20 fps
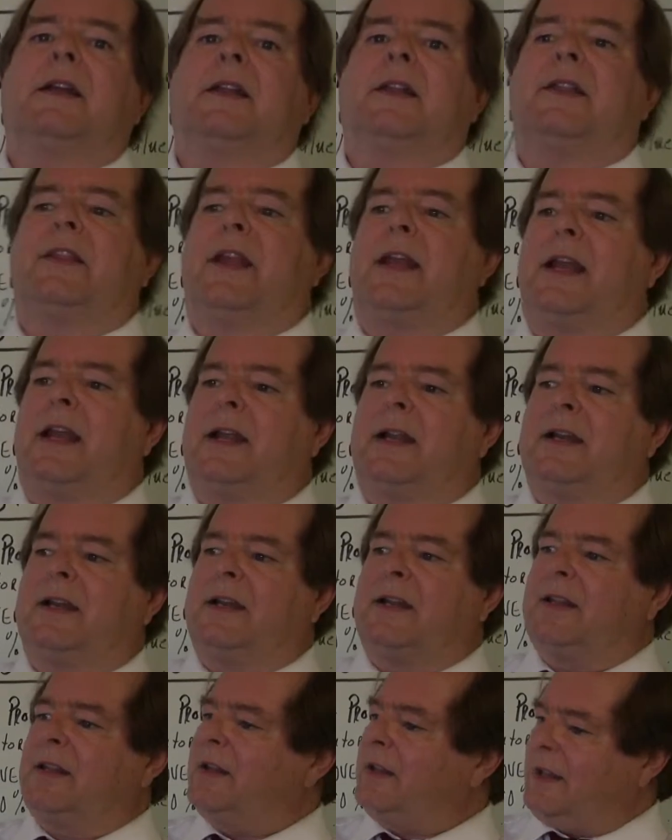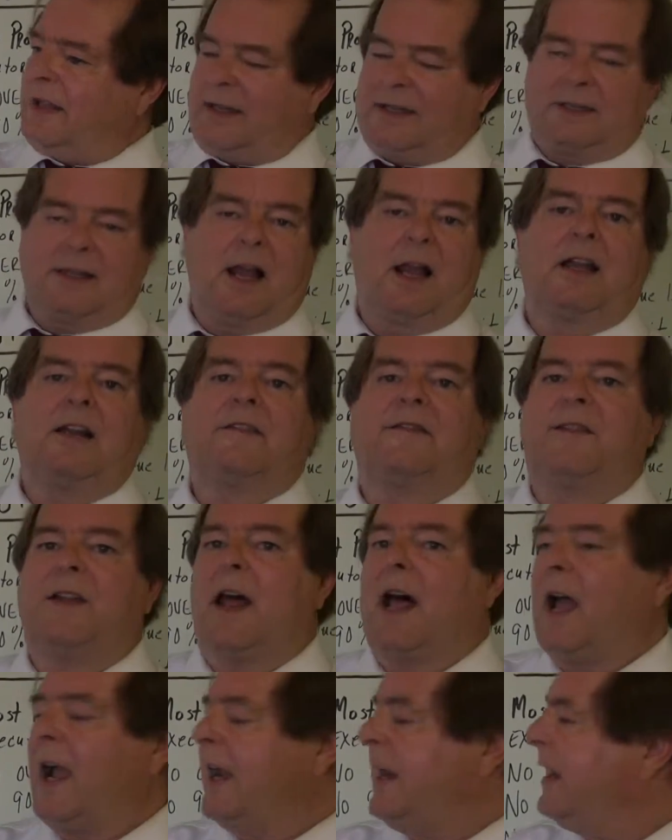then it's not going to
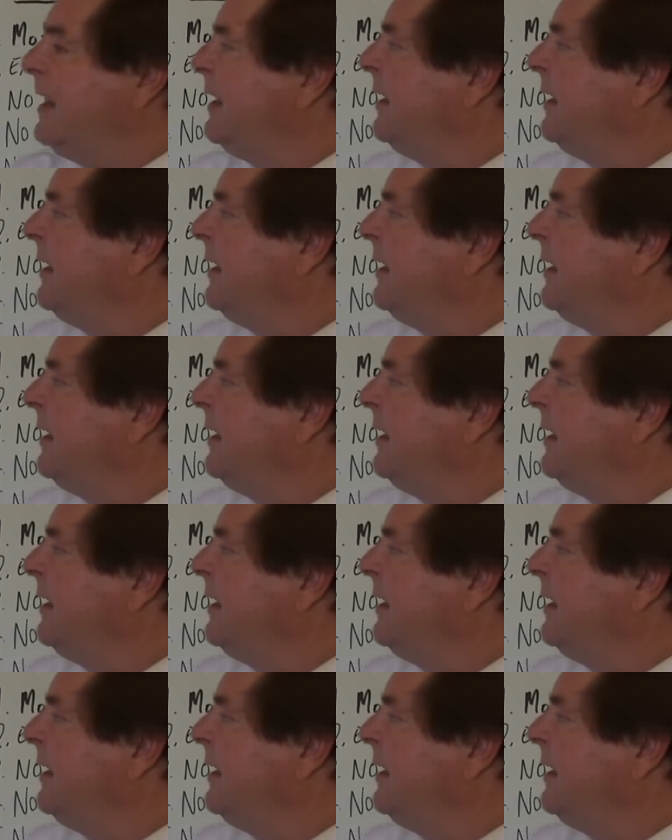fly.